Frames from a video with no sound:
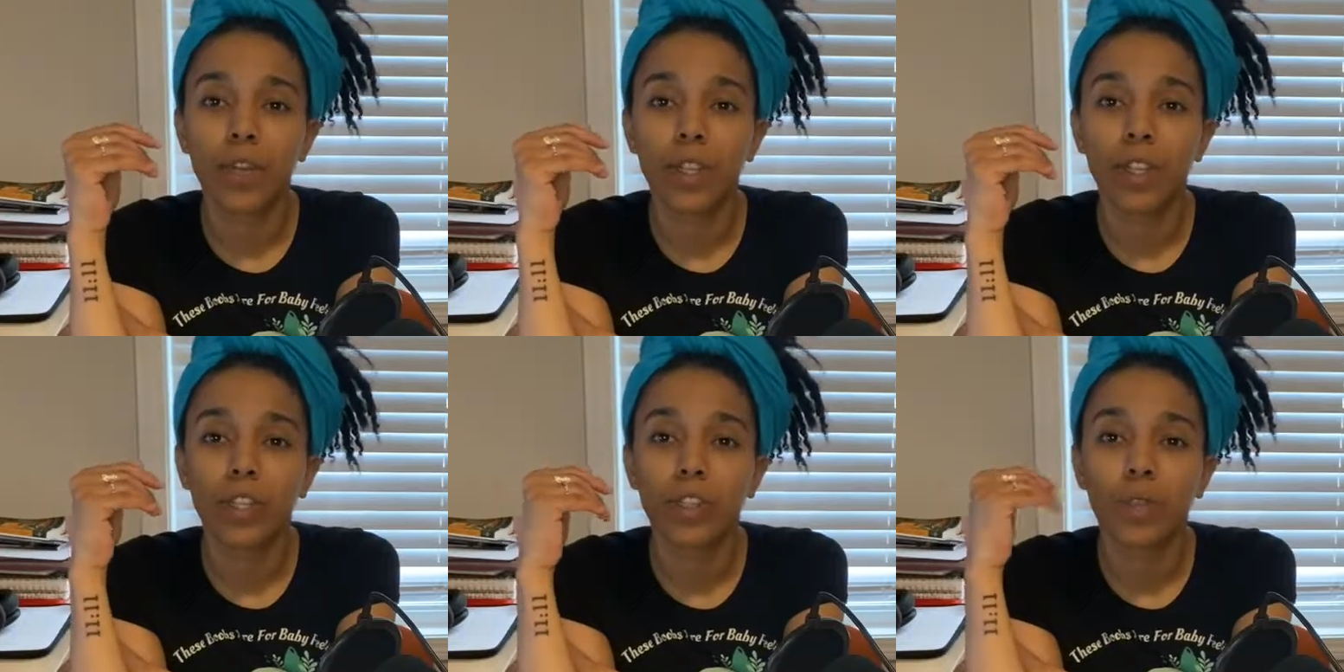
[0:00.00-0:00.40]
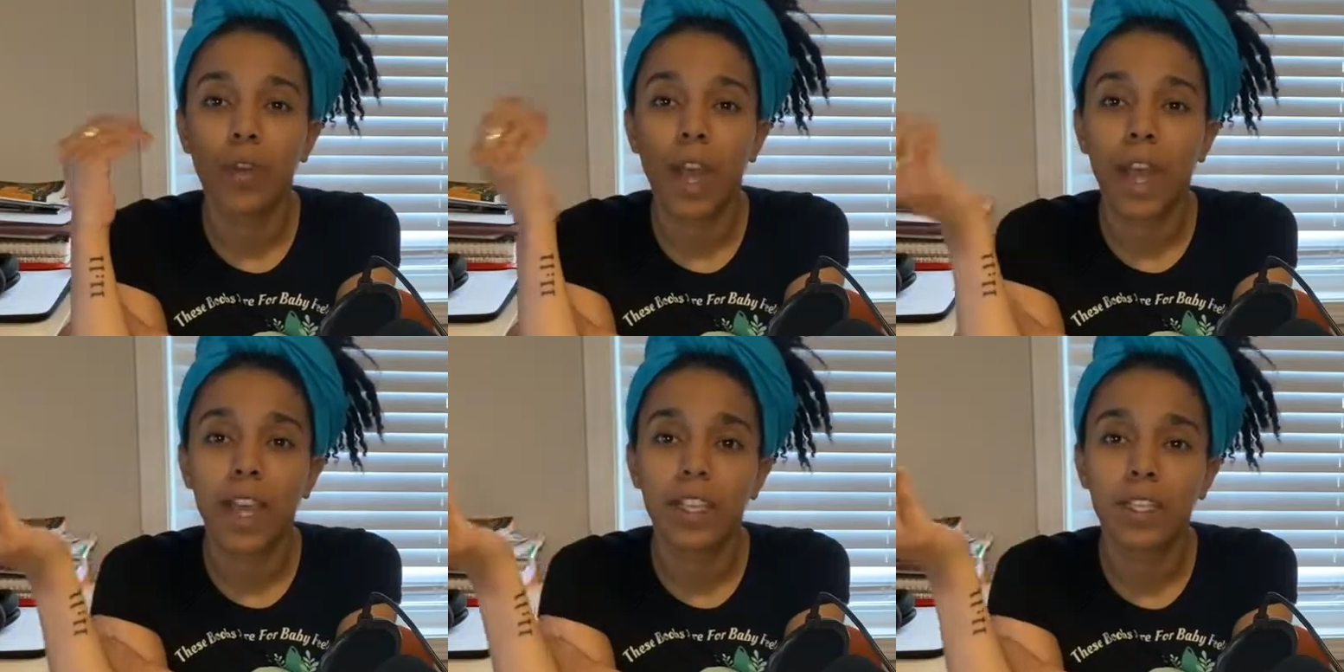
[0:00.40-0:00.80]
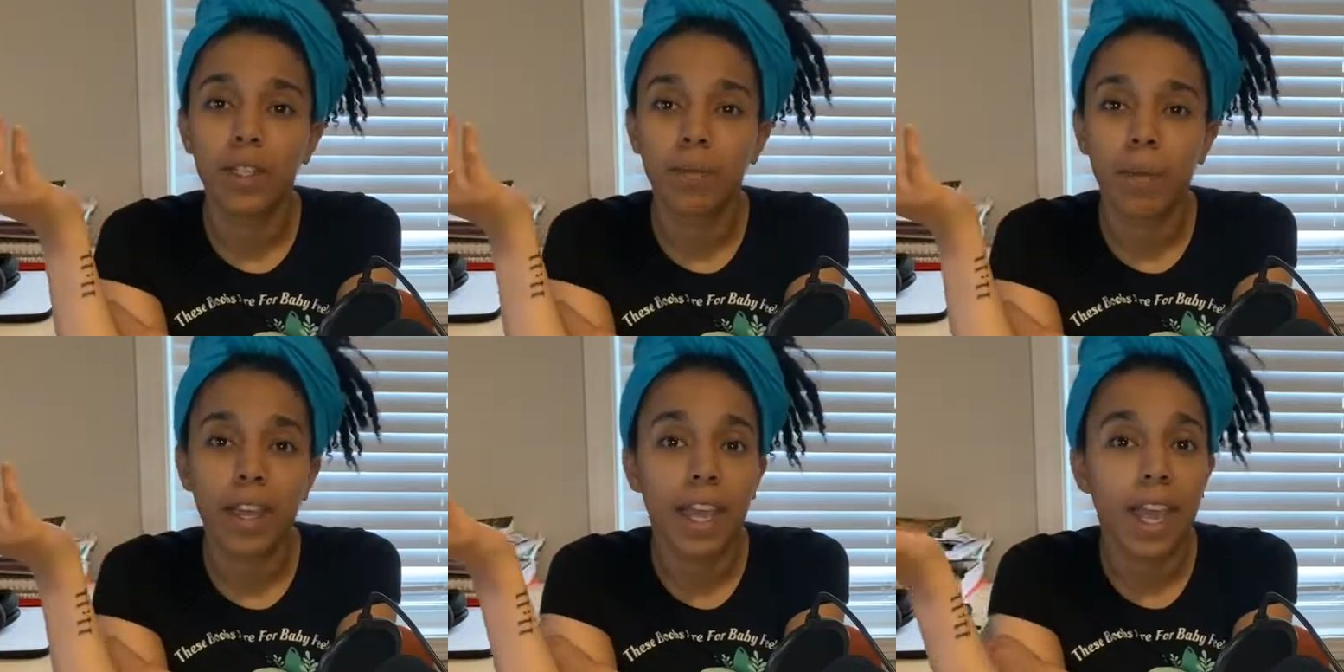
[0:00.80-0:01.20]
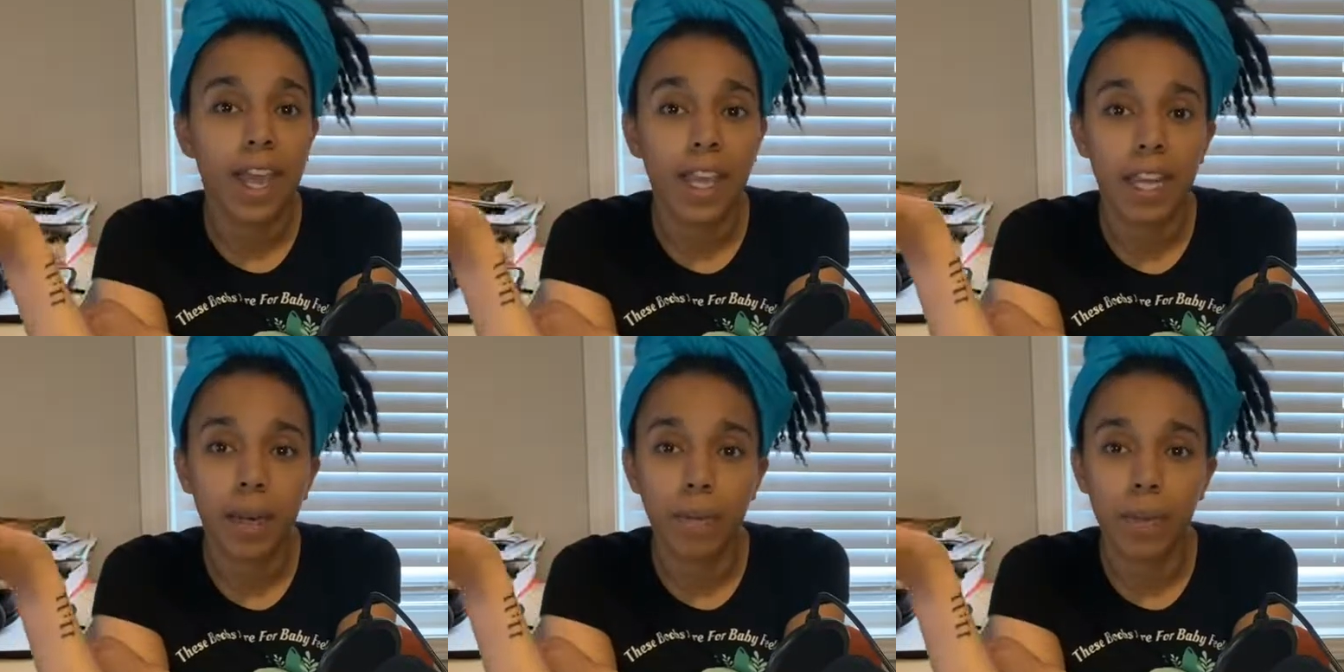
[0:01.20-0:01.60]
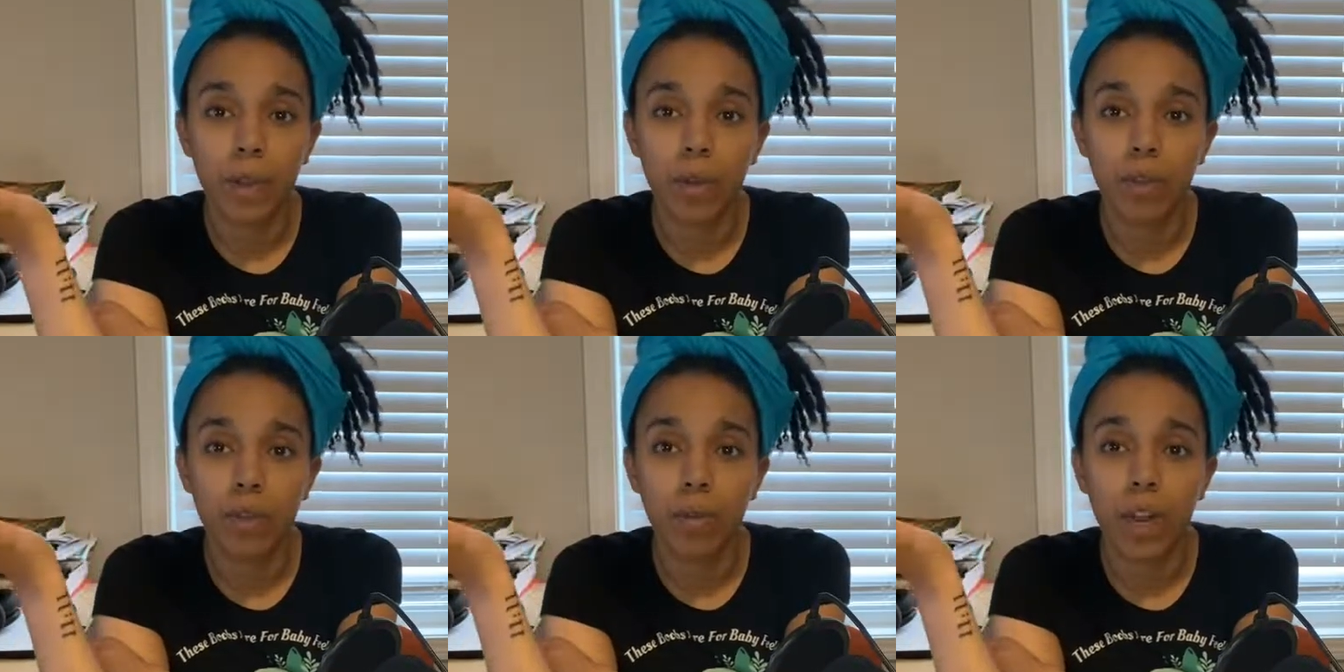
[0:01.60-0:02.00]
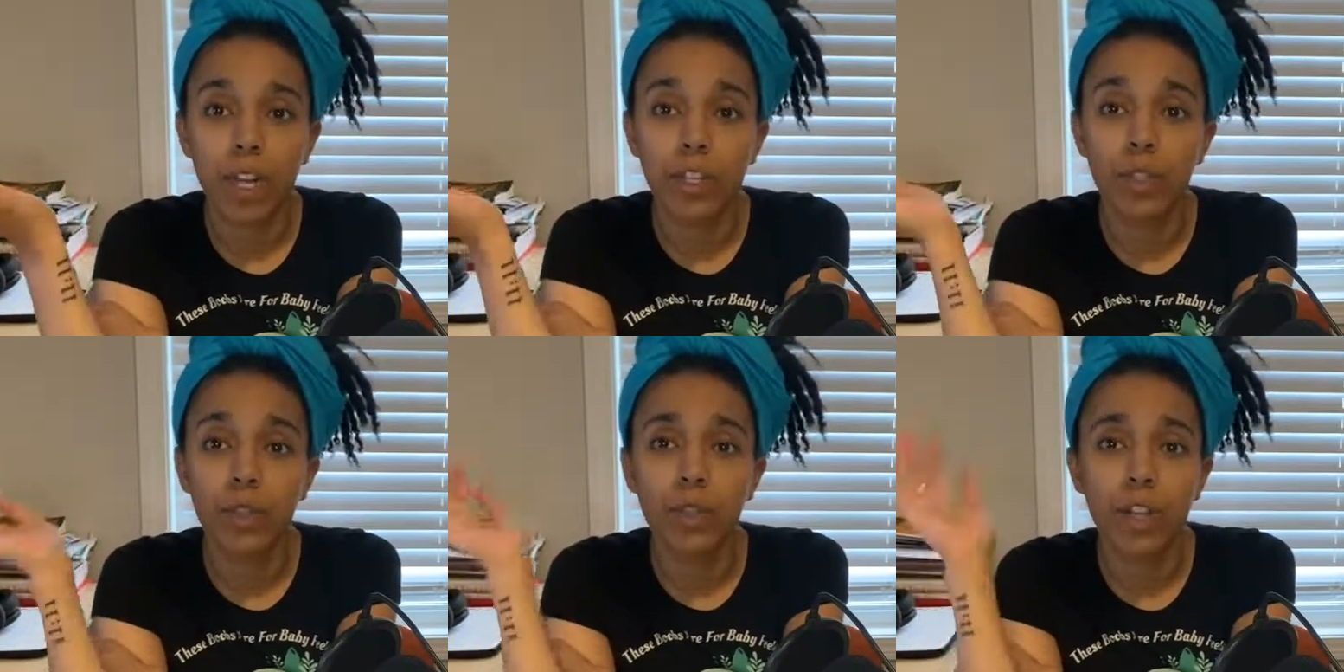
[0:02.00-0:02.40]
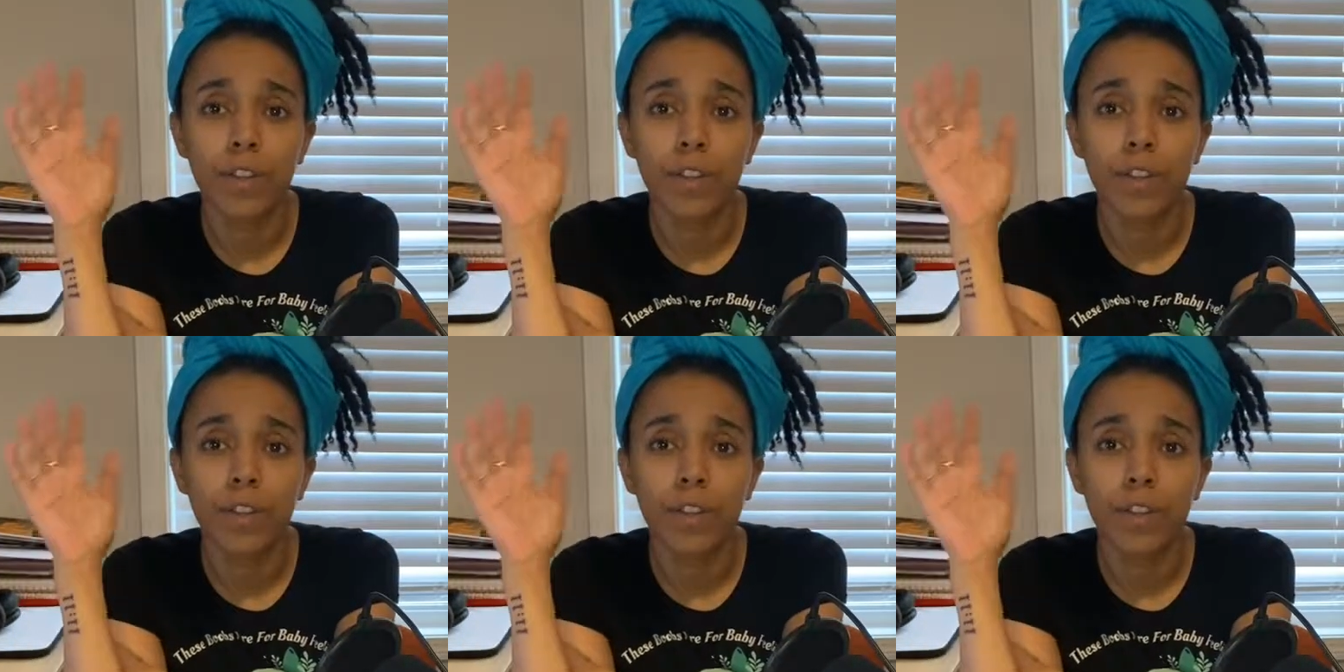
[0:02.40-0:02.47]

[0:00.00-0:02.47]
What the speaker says: that you ask them like, hey, can I be an authorized user?